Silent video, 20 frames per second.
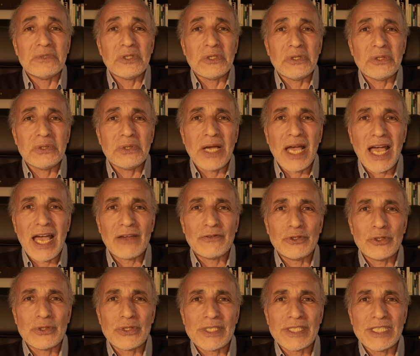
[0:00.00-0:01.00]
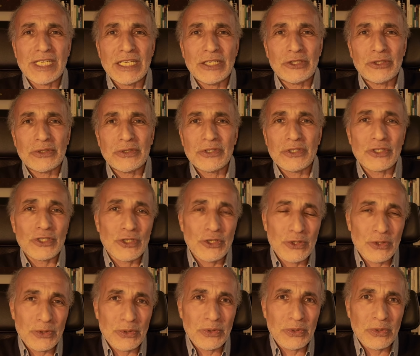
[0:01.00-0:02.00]
you have your status.
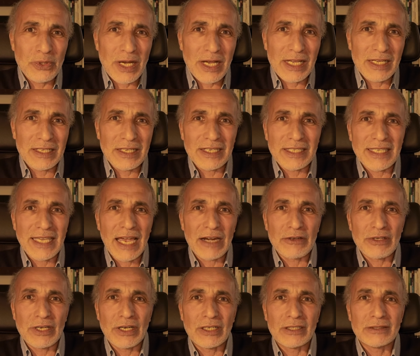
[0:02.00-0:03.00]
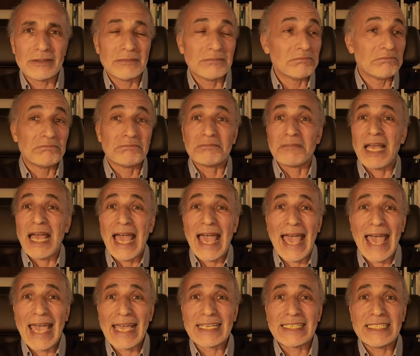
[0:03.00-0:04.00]
You uh, carry on
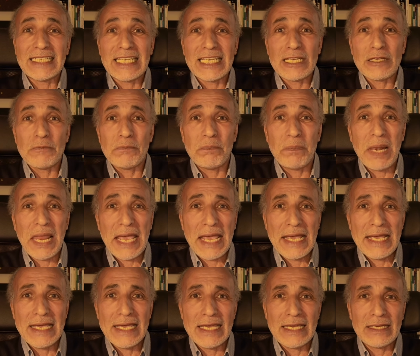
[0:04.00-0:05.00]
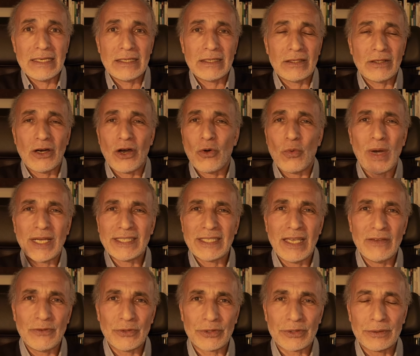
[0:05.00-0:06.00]
acting, playing, or
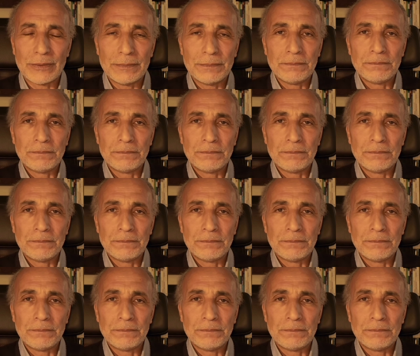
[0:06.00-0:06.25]
whatever.